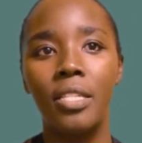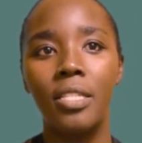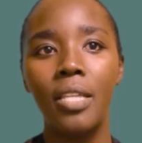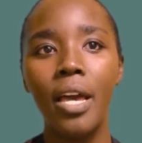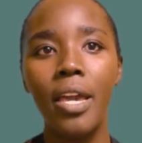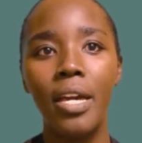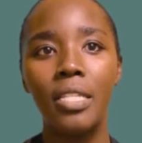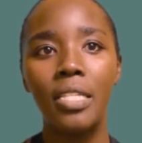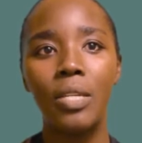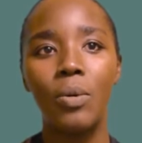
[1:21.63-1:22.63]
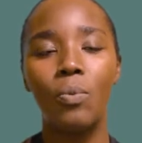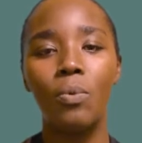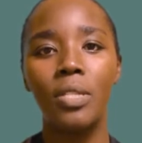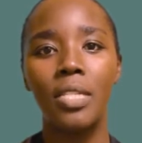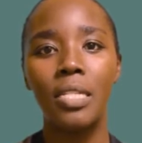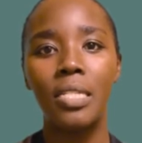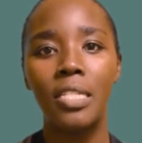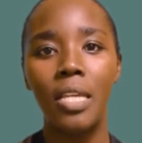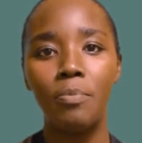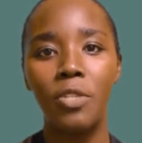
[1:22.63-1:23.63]
Science was
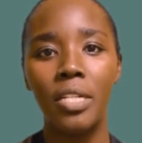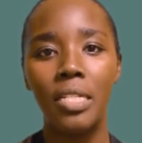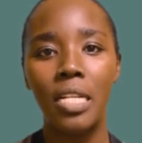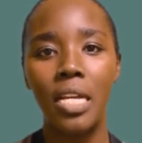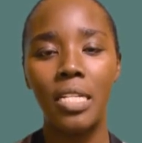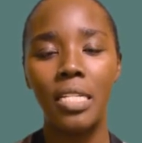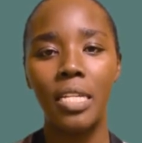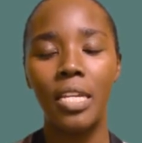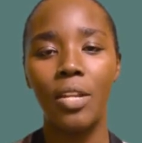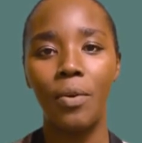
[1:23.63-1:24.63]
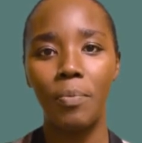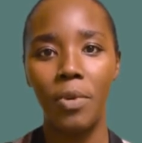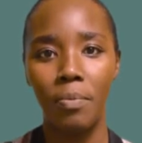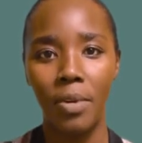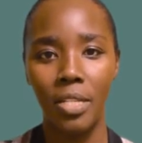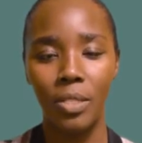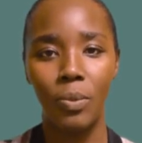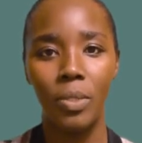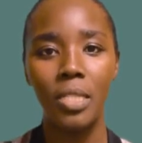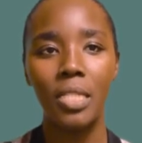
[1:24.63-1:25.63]
a subject learned in our primary
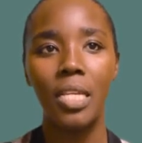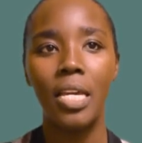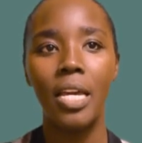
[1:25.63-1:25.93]
schools,